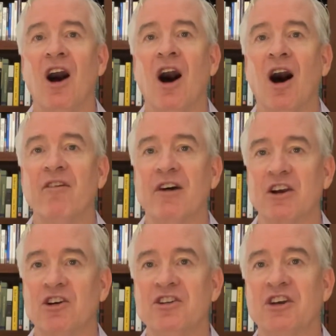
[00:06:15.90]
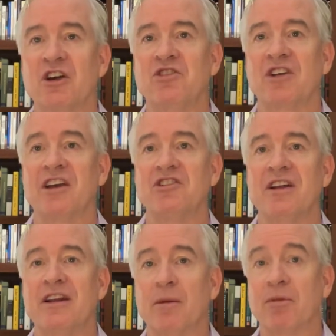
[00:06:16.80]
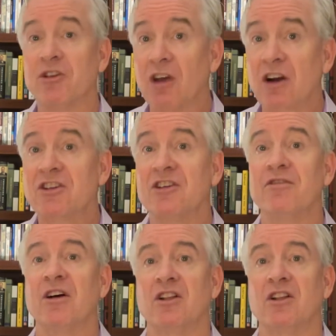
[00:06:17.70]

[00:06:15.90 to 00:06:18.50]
of a good negotiation and a productive